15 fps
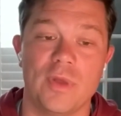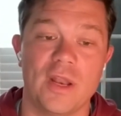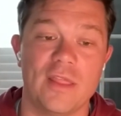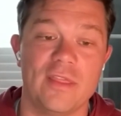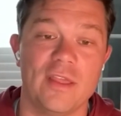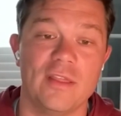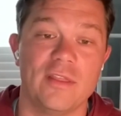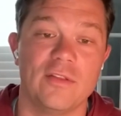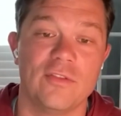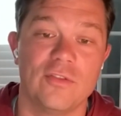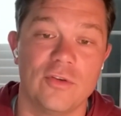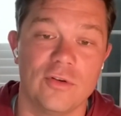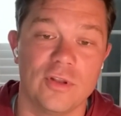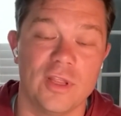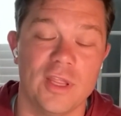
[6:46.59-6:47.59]
But I think that
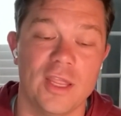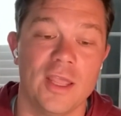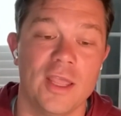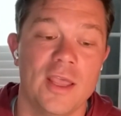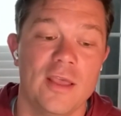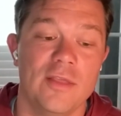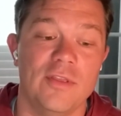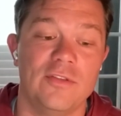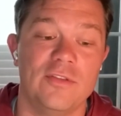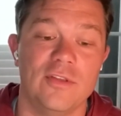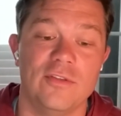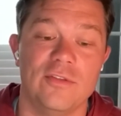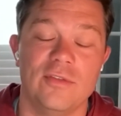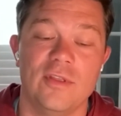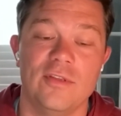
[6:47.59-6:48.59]
certainly this
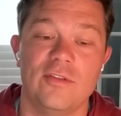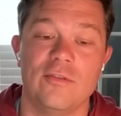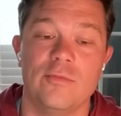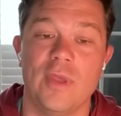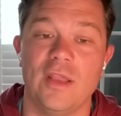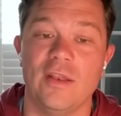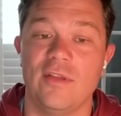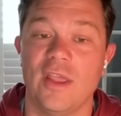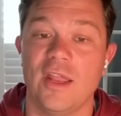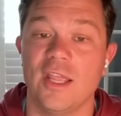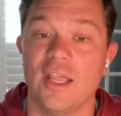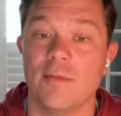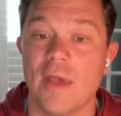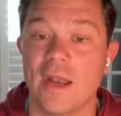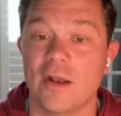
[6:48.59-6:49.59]
is maintaining
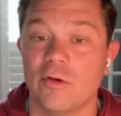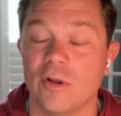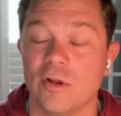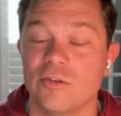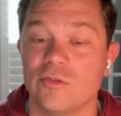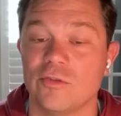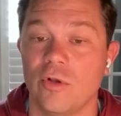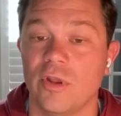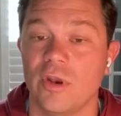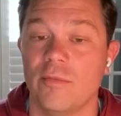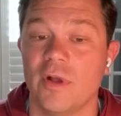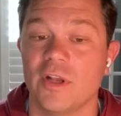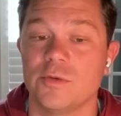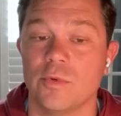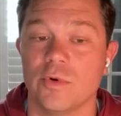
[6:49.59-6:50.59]
hematocrit control in a
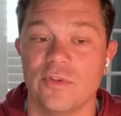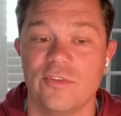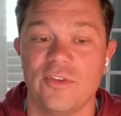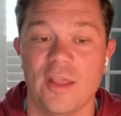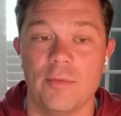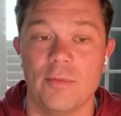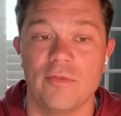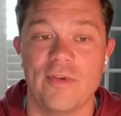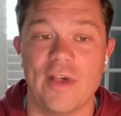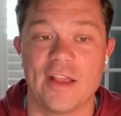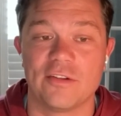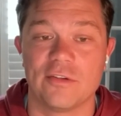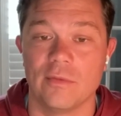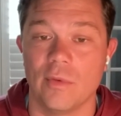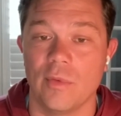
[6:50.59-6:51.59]
much more stable
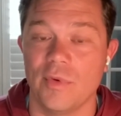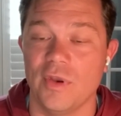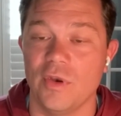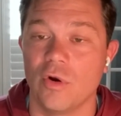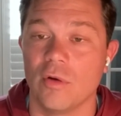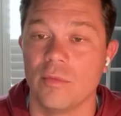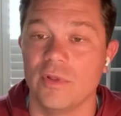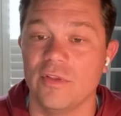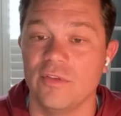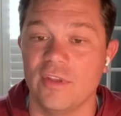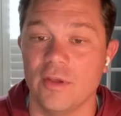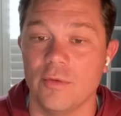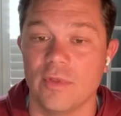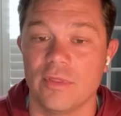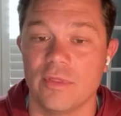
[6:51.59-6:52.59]
fashion than what we normally
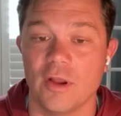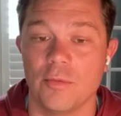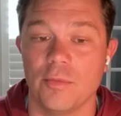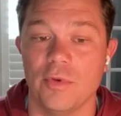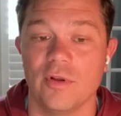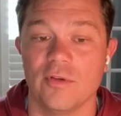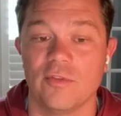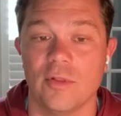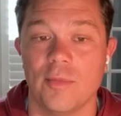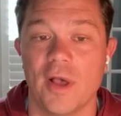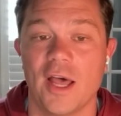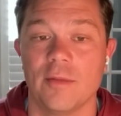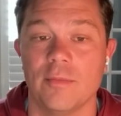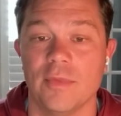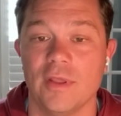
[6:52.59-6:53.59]
see with therapeutic
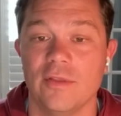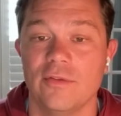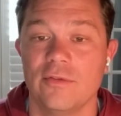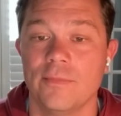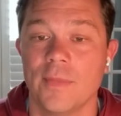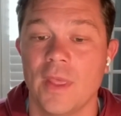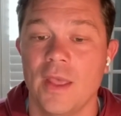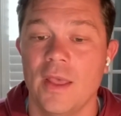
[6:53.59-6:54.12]
phlebotomies.